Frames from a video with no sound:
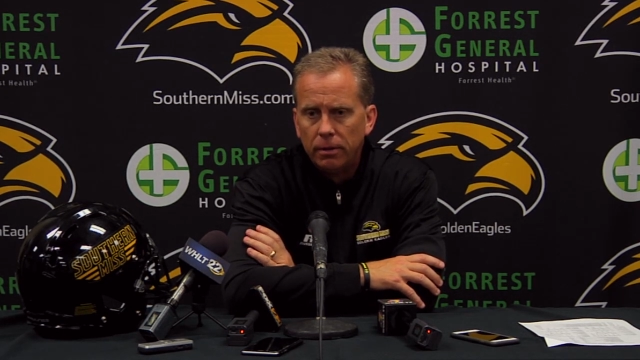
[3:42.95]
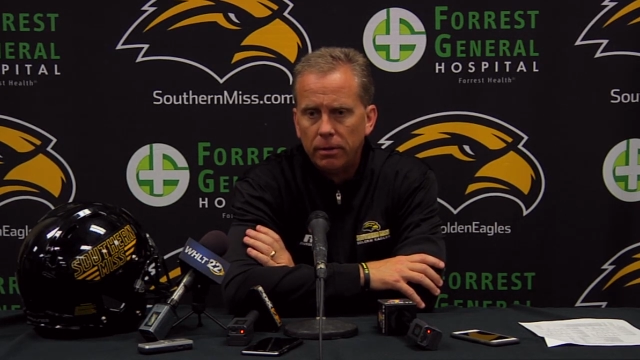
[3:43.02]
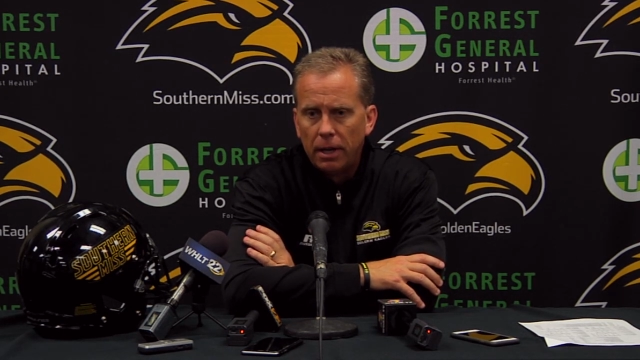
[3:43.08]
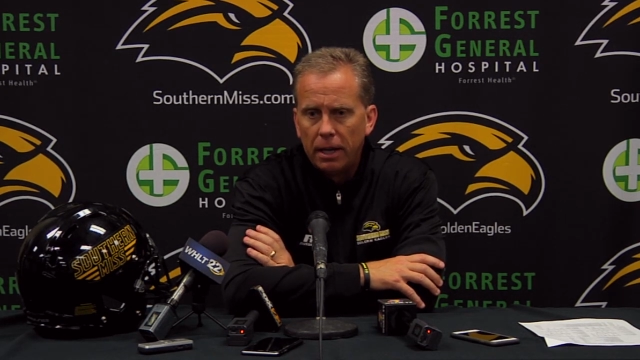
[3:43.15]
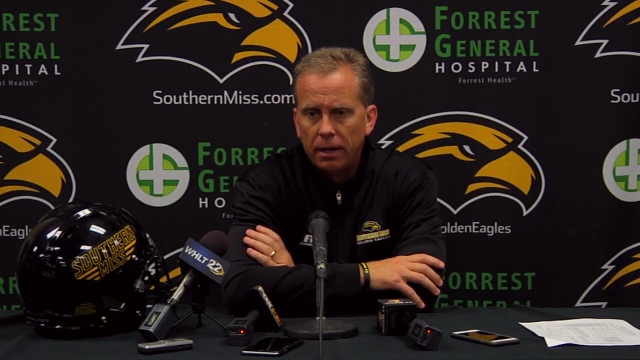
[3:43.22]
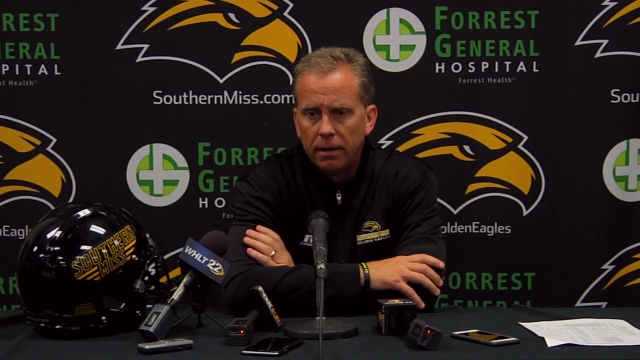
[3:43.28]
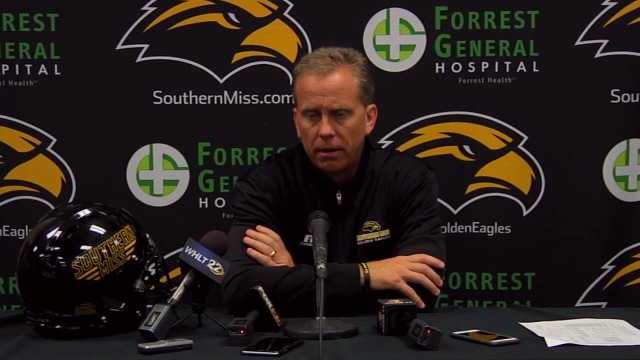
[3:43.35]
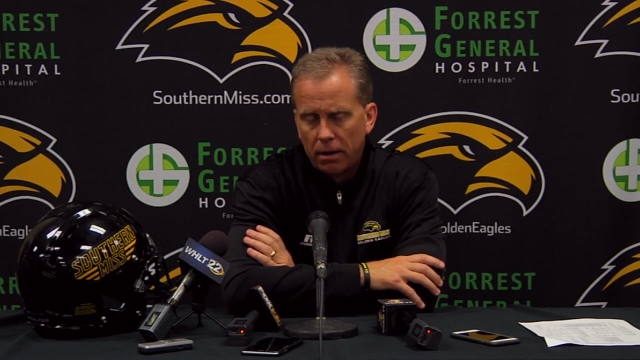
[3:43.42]

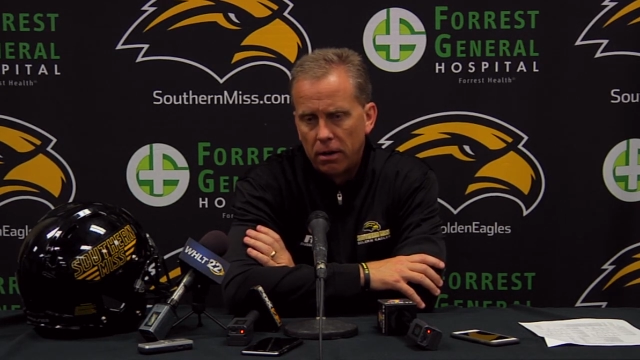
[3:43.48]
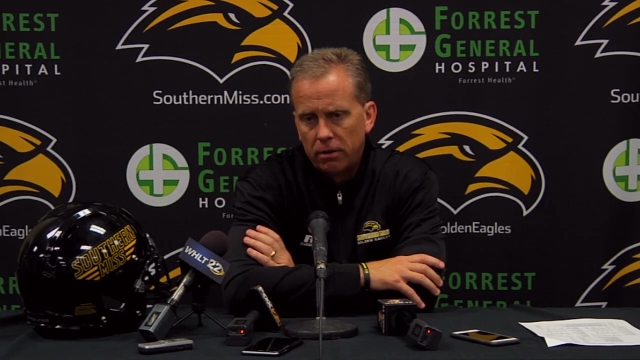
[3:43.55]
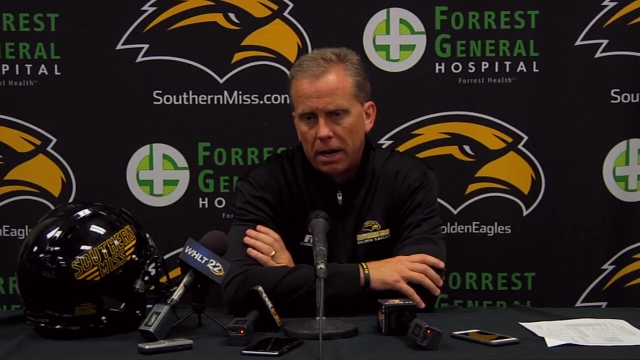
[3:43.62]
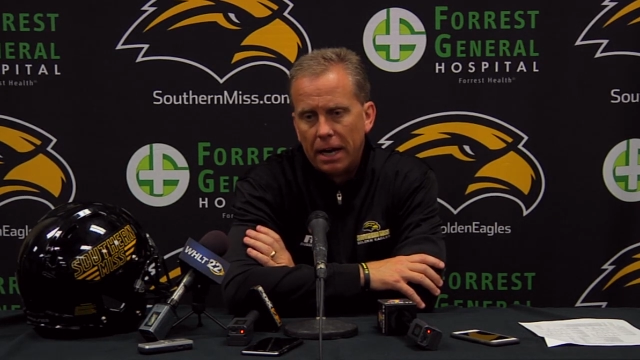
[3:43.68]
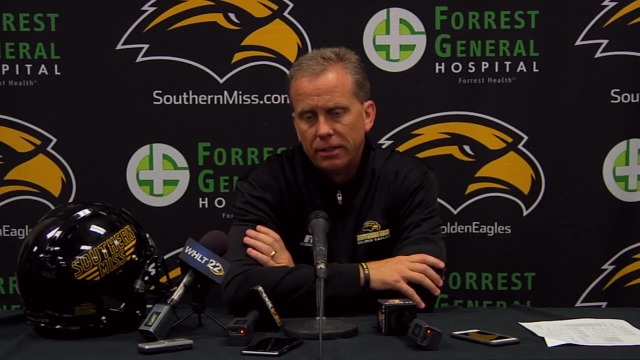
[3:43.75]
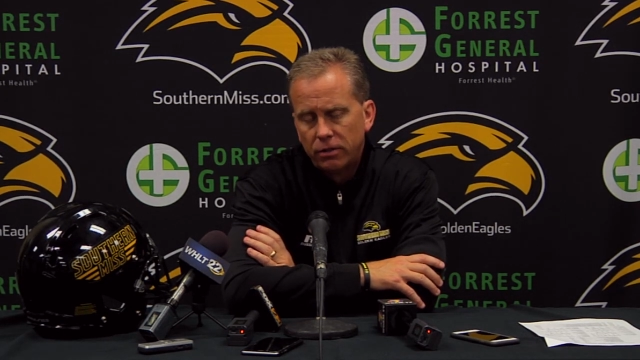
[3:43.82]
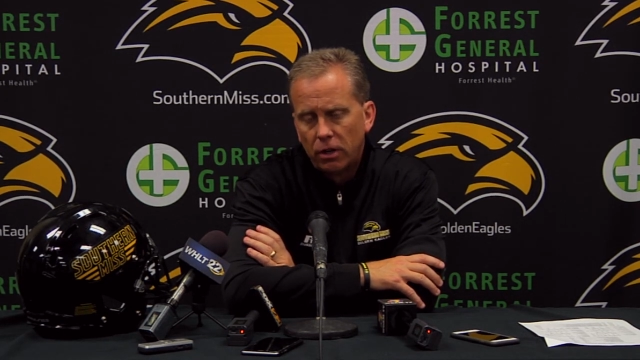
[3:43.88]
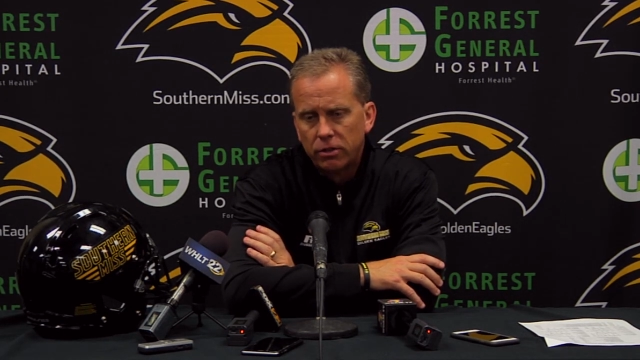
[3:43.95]
And our
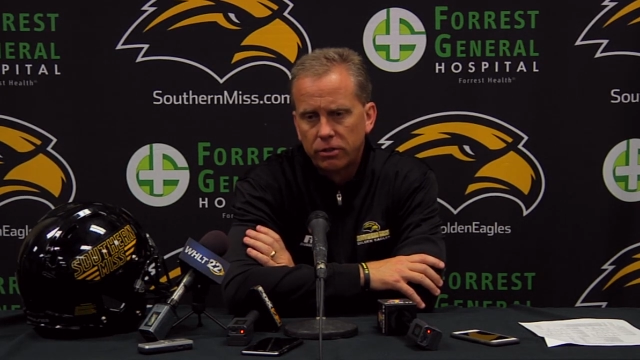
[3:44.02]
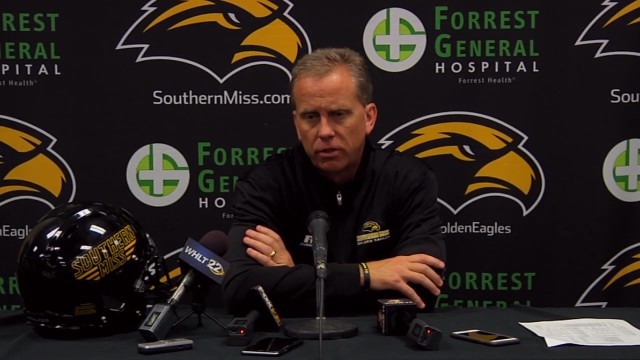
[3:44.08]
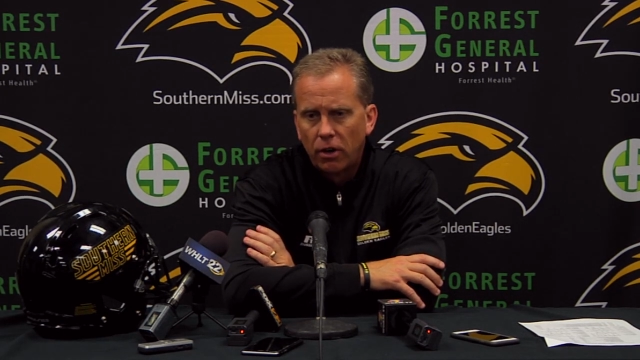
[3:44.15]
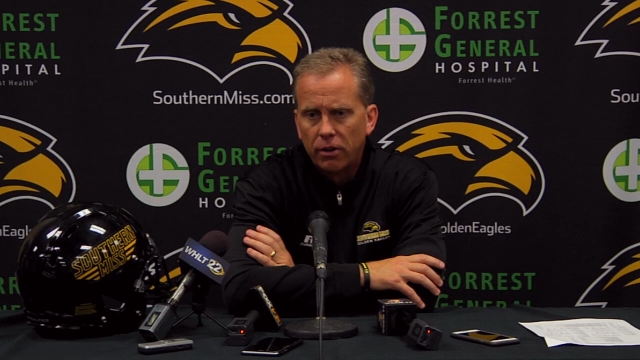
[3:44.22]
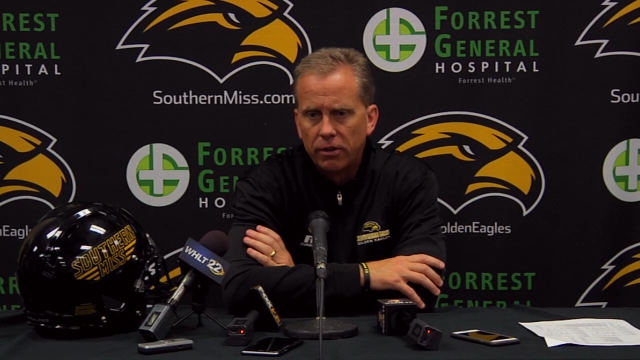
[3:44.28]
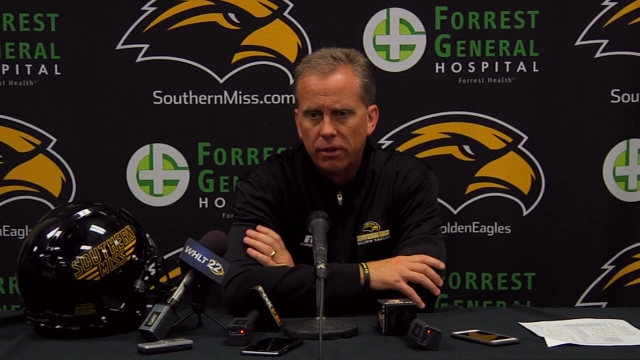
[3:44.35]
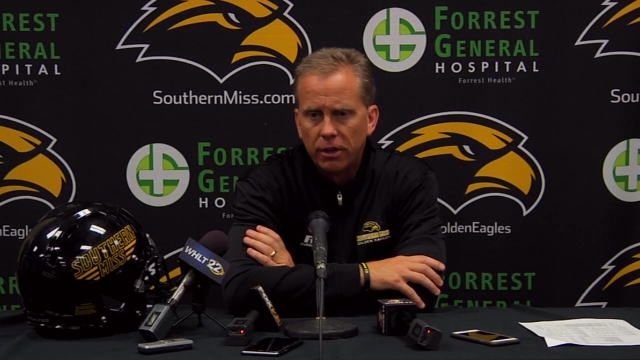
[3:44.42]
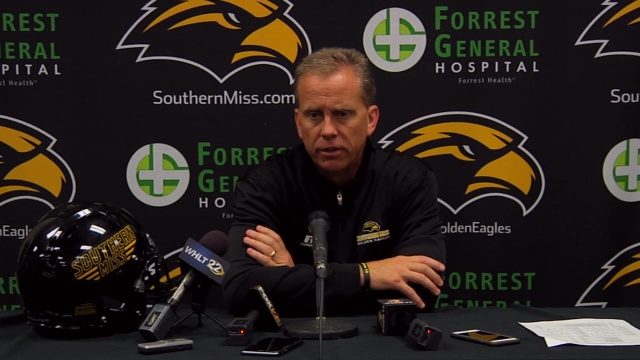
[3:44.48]
guys are
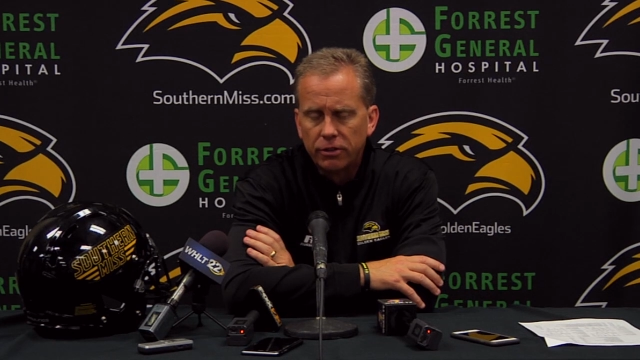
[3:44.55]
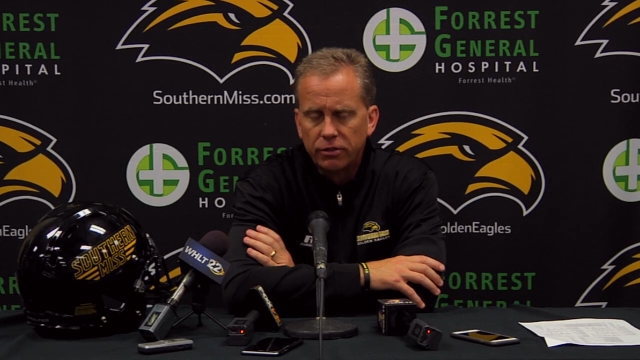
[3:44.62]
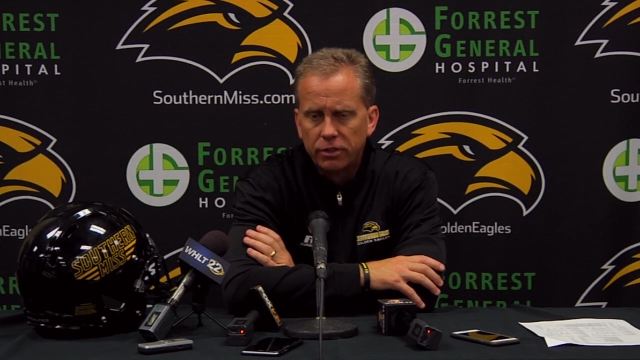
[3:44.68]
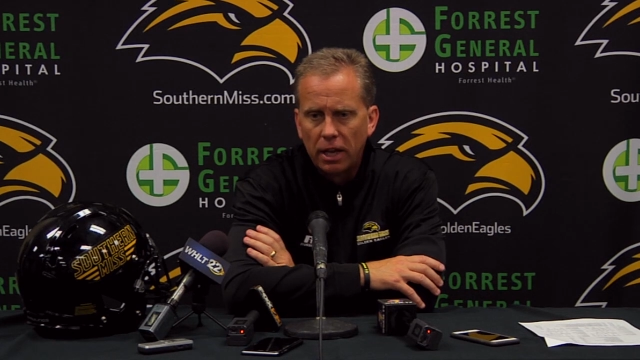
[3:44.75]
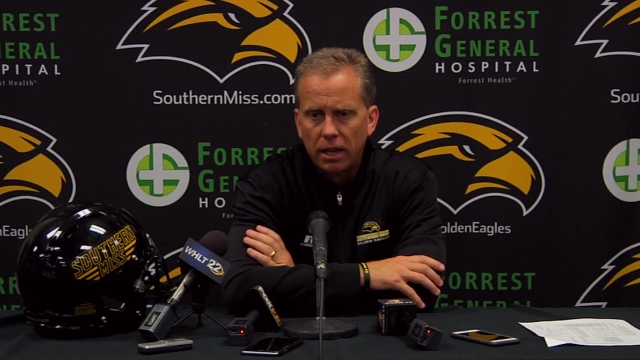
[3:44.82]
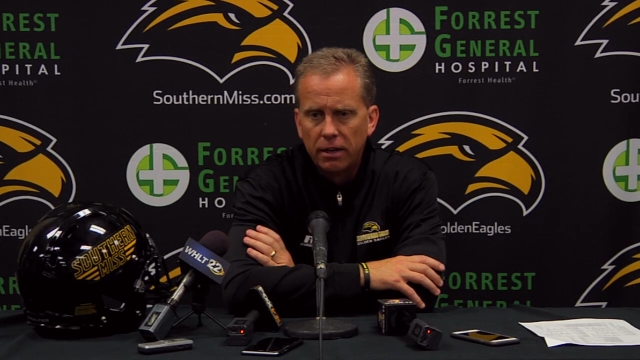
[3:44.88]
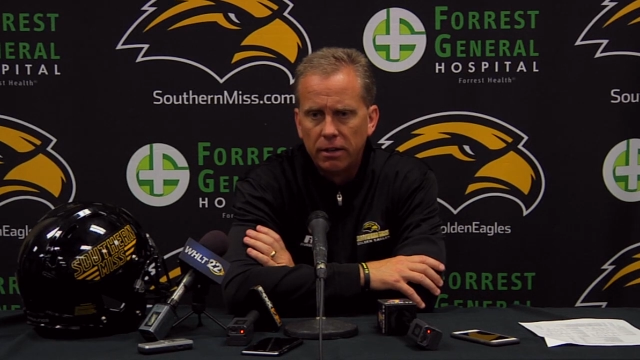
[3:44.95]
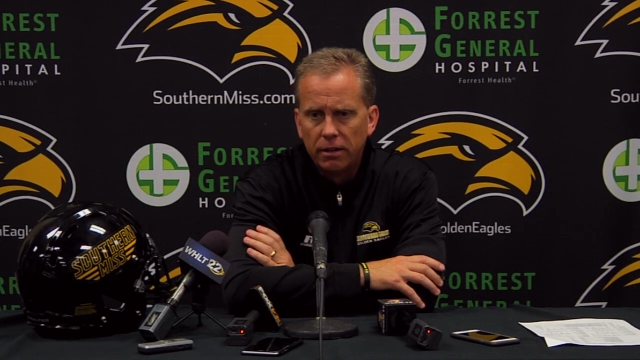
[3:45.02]
starting to
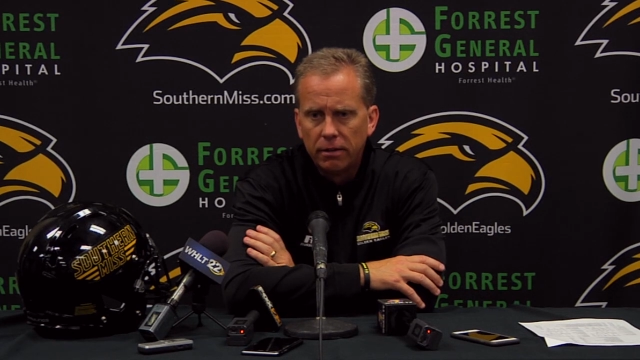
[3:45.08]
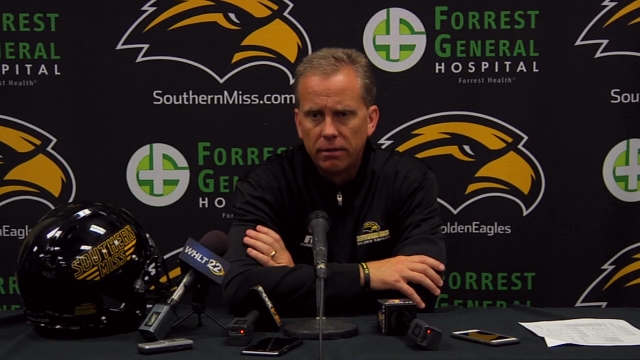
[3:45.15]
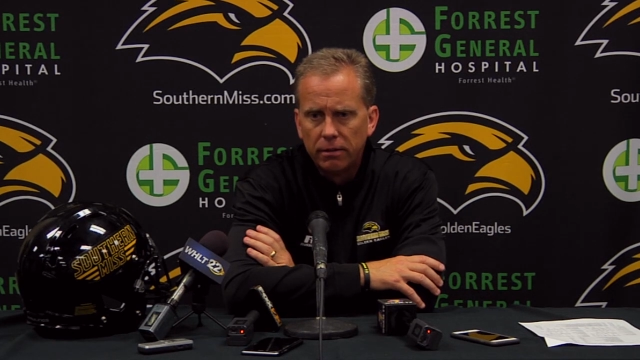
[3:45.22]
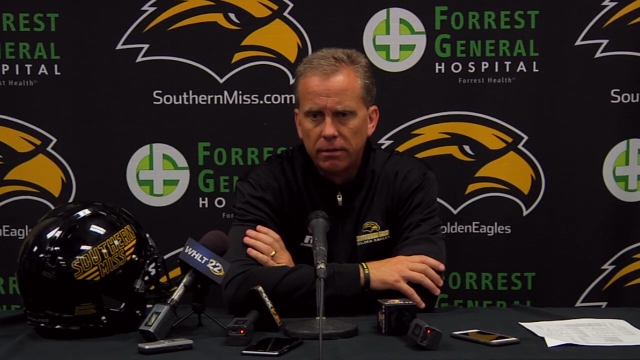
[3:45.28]
understand it.